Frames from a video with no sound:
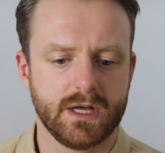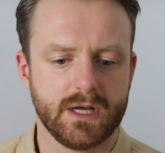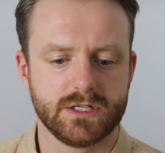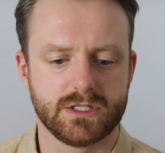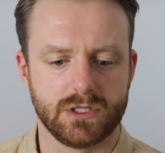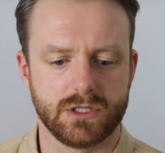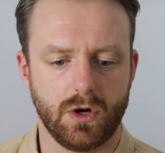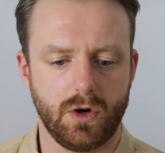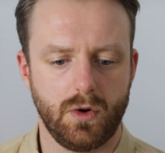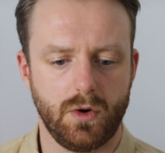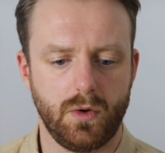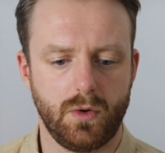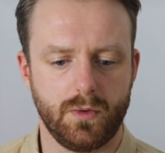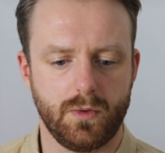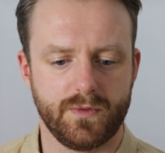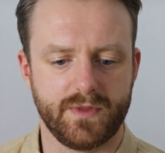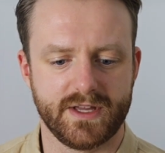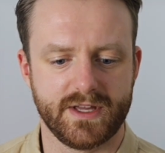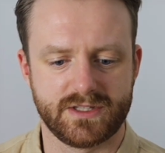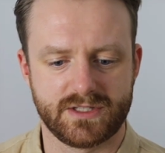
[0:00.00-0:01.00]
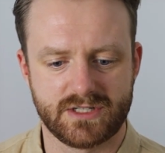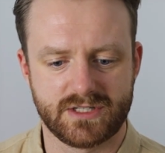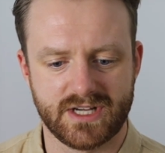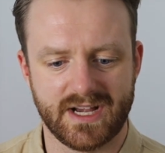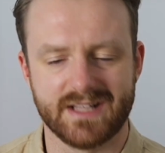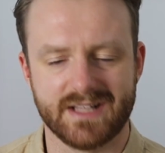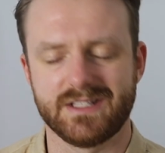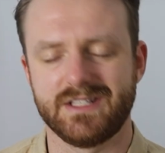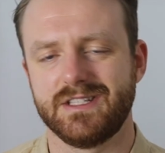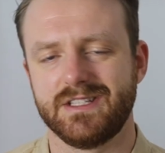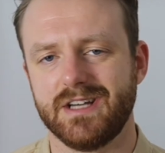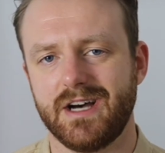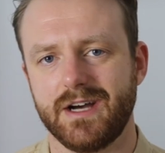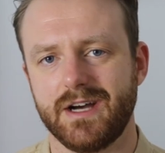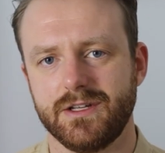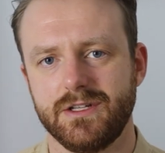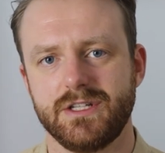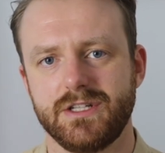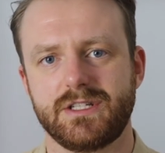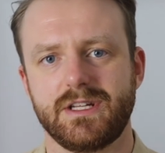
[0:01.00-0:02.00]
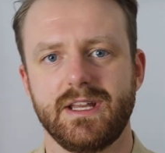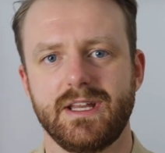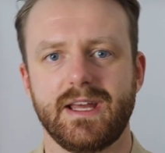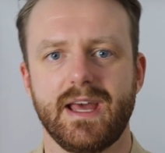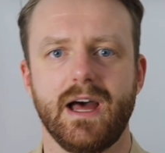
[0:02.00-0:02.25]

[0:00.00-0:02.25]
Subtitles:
So the chances are you're just going to